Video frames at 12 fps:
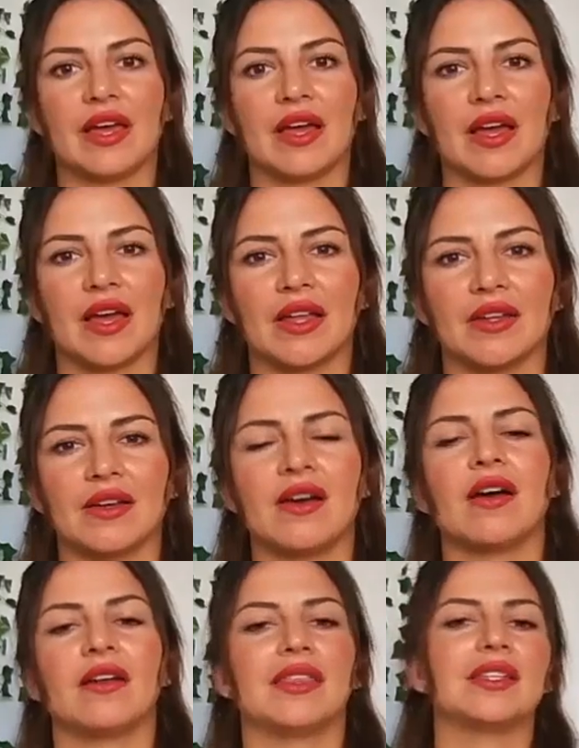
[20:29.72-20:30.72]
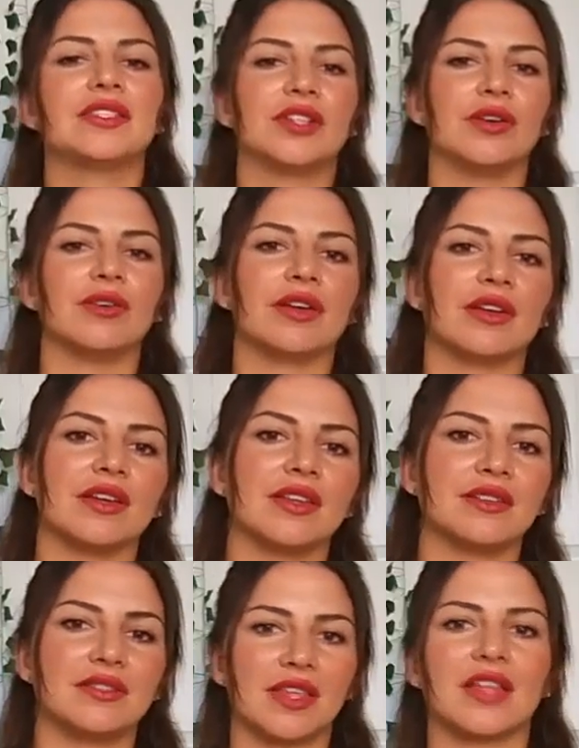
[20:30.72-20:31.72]
that. Ah, that's so
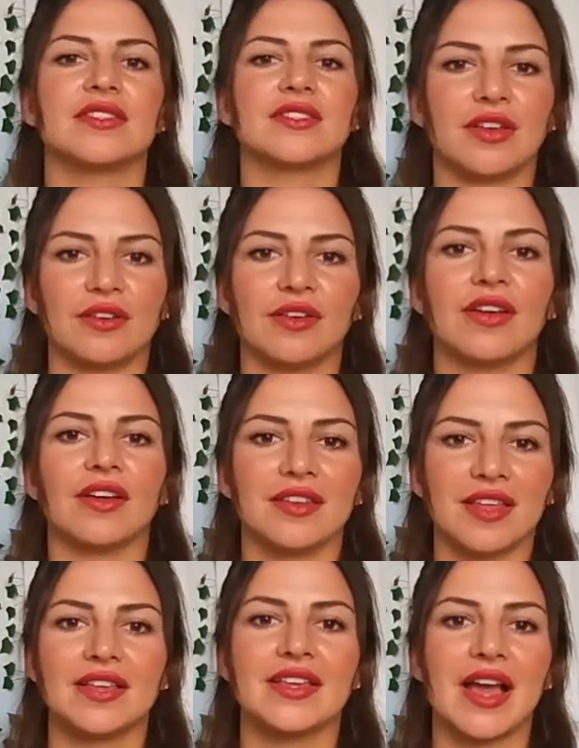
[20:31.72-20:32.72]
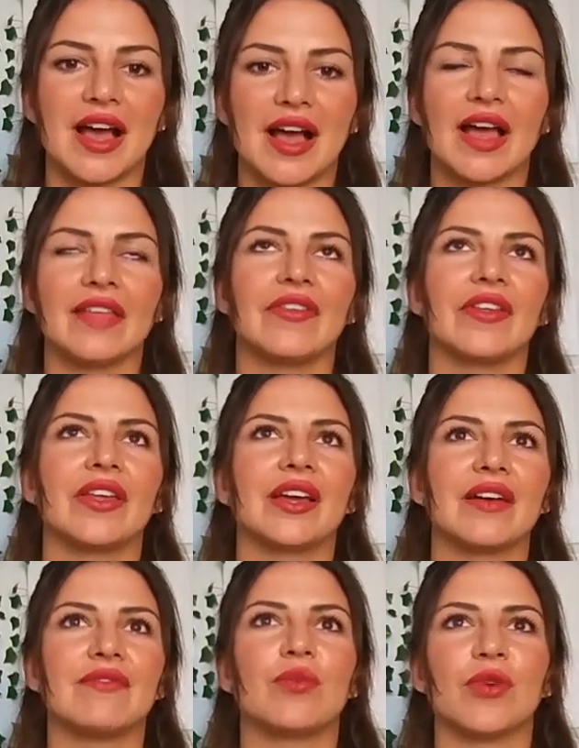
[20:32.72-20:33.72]
good. That's so good. Yeah, I feel like
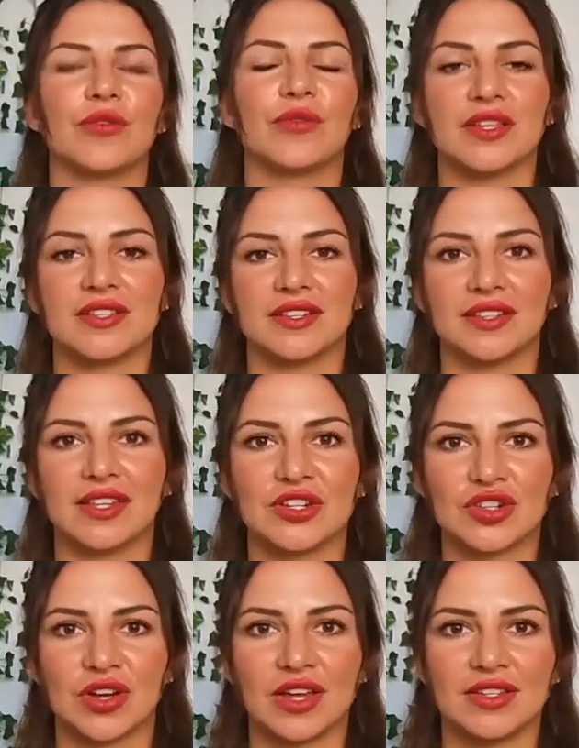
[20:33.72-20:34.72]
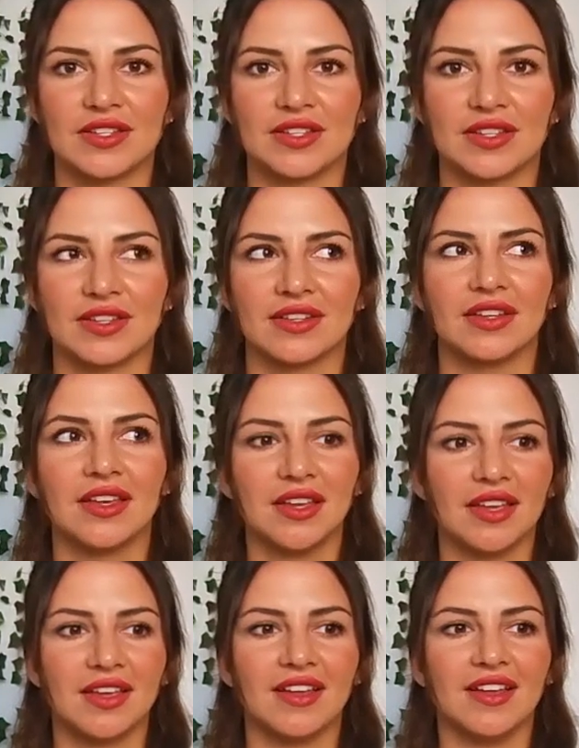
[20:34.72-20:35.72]
I've more recently tried to
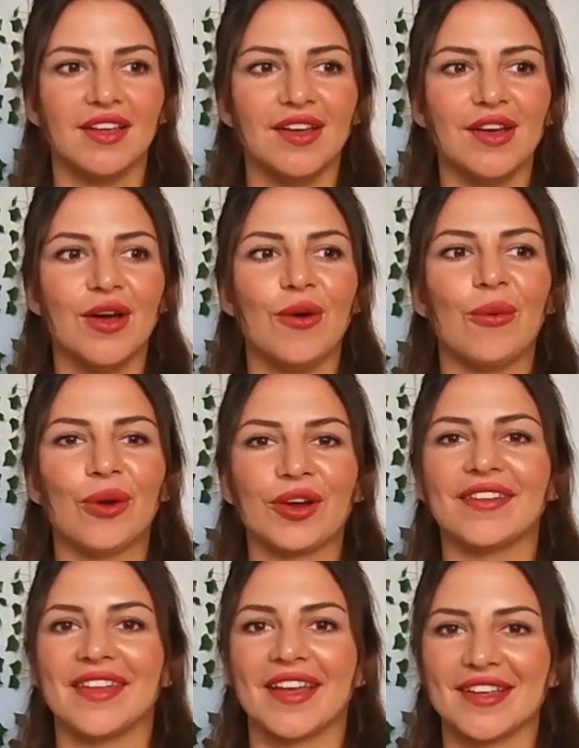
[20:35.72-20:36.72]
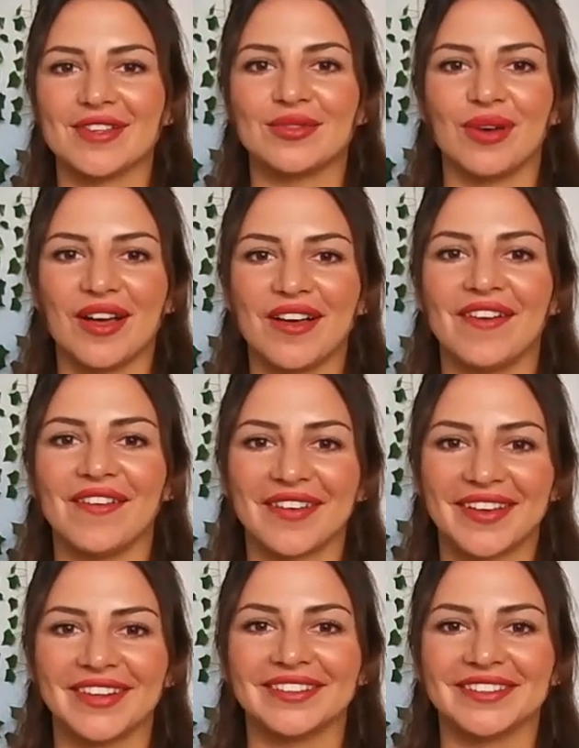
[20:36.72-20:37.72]
work on that as well
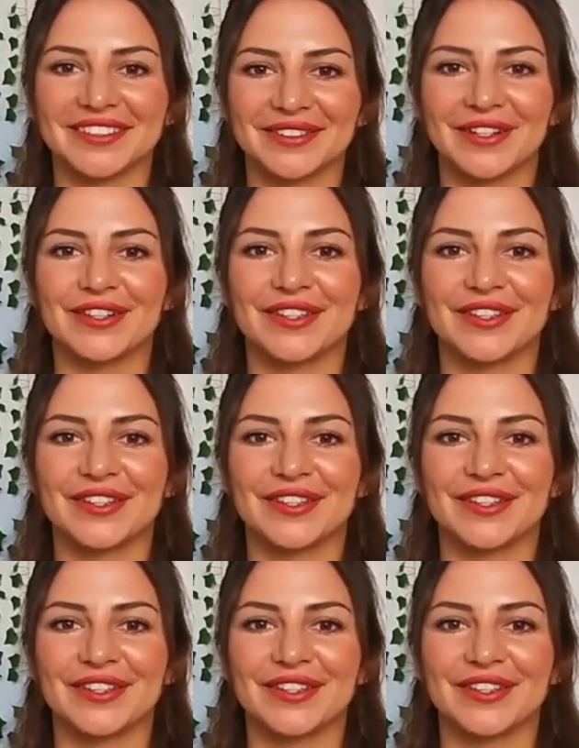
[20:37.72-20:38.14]
because it's